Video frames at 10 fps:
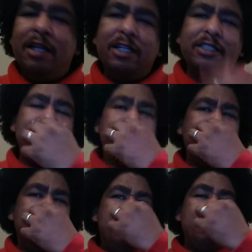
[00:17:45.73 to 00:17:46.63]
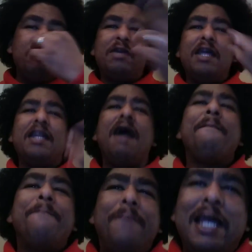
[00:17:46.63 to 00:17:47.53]
Here's the thing. You
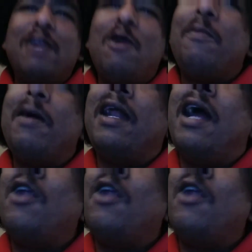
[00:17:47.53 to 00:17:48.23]
cannot ban nobody.